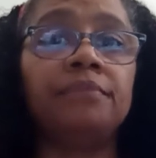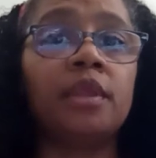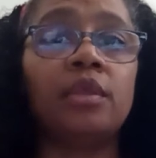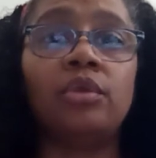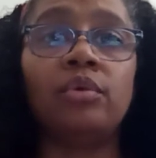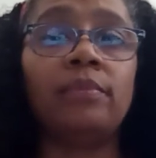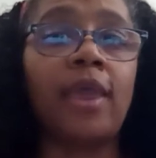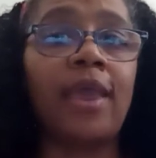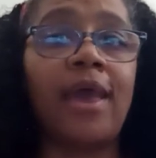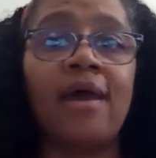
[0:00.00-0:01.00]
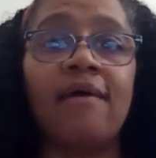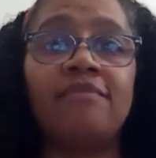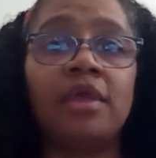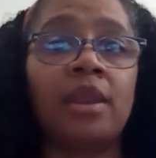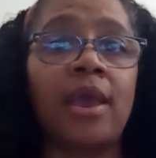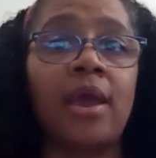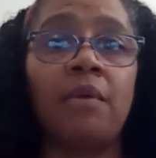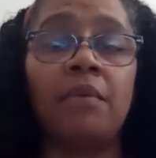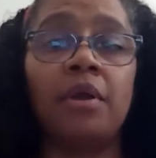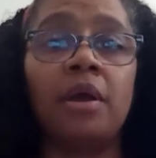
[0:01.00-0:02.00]
you may have an
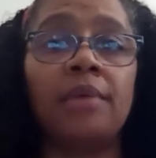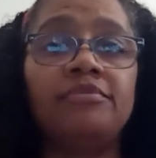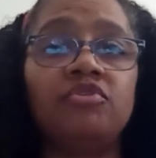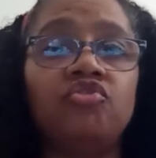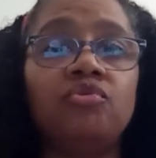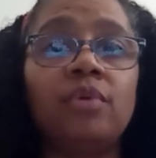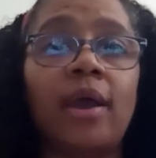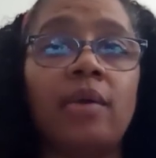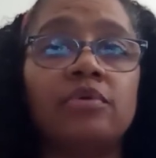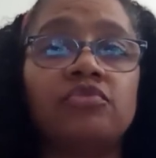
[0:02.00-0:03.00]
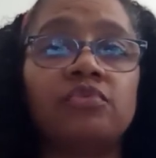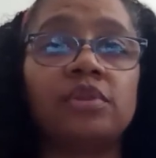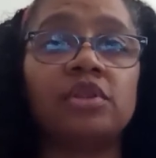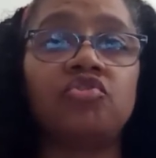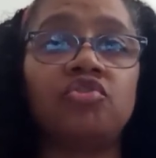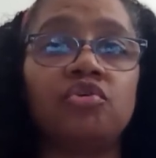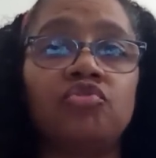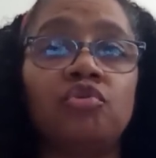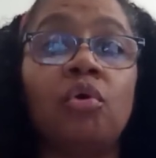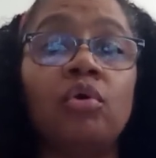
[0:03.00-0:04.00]
hour up to 2 hours with the
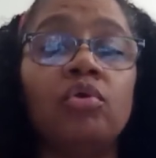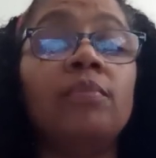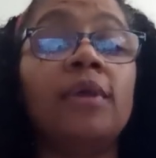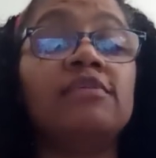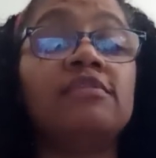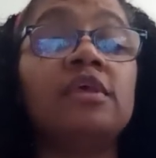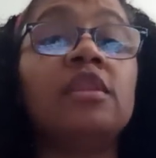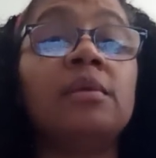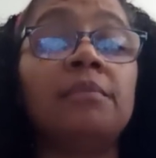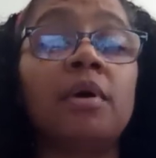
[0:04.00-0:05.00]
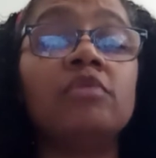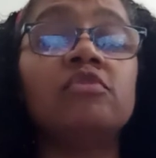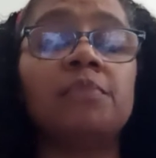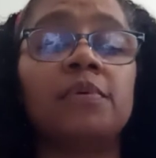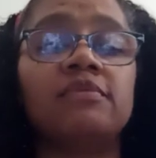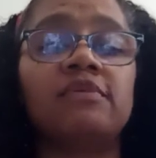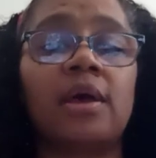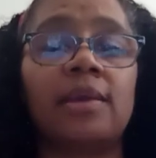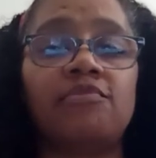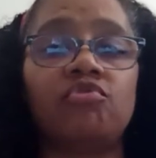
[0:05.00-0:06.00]
children, or you may see them multiple
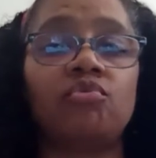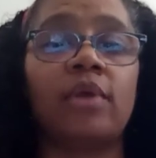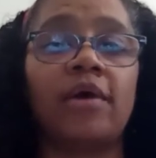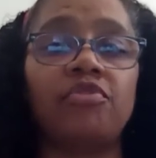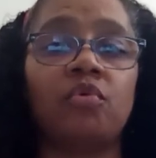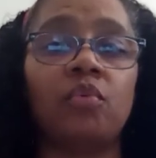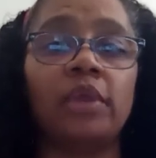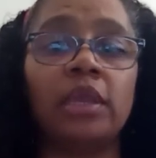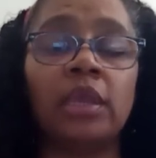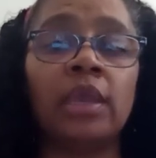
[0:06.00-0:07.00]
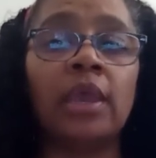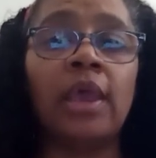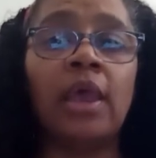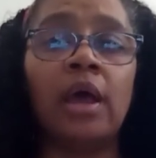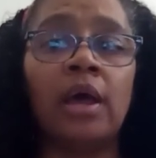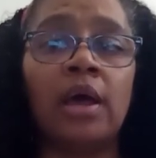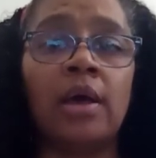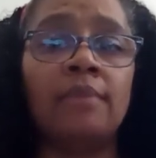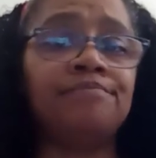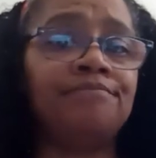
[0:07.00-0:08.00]
times throughout the week.
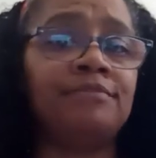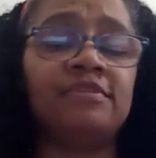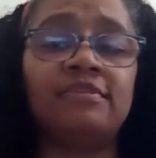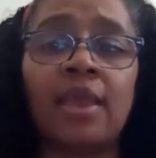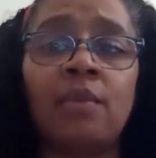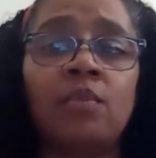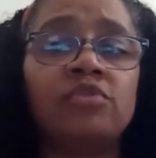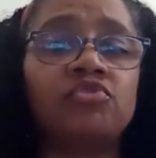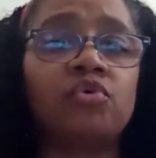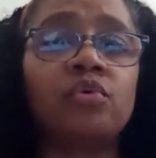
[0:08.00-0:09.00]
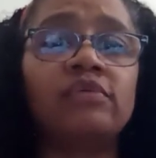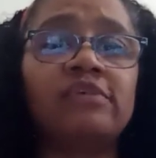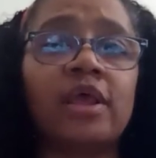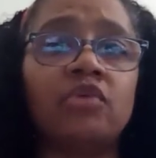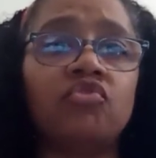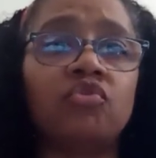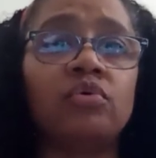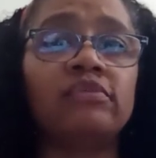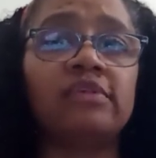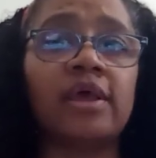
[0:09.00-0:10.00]
Same with school setting.
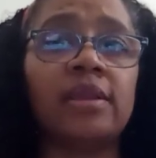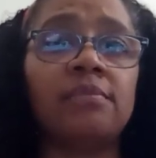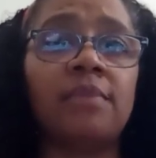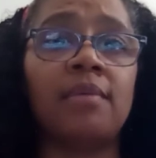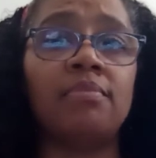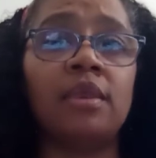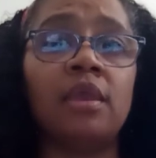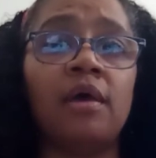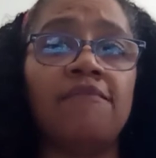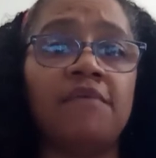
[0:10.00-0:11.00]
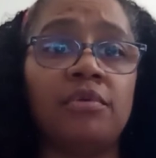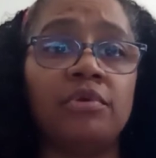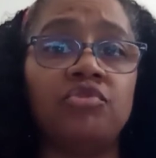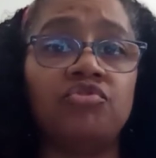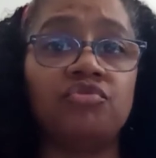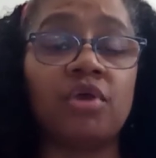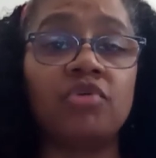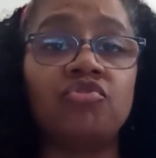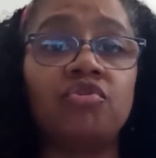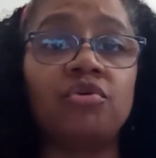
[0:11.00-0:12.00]
School setting may be a very
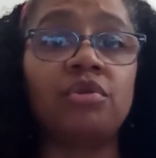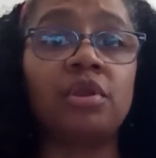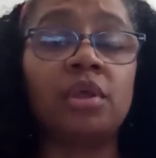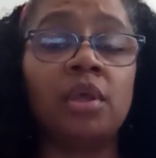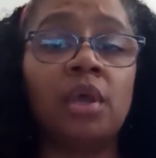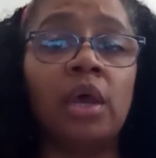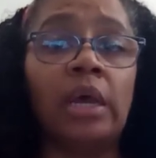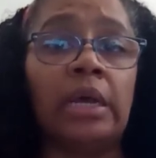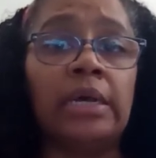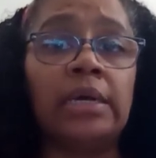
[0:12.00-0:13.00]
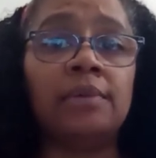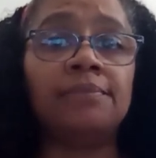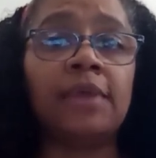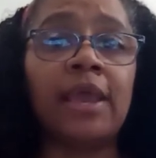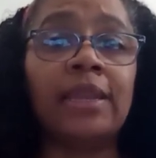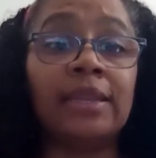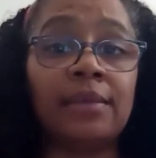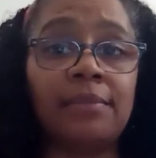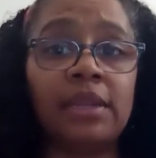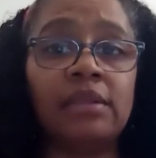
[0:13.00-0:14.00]
structured and
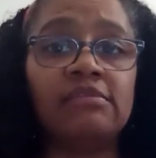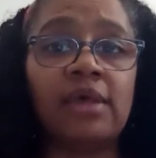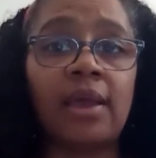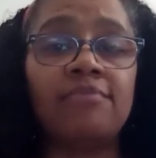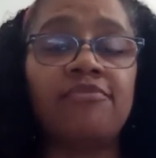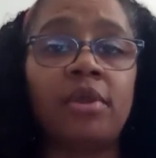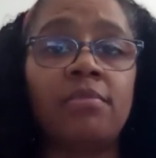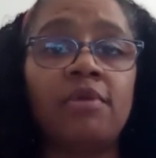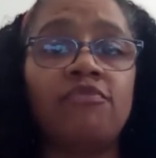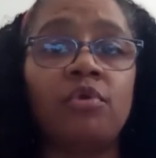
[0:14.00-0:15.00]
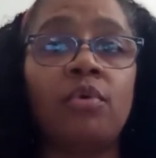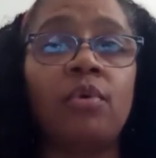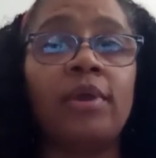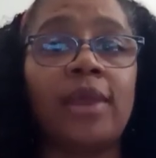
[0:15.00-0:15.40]
limited time frame if you're going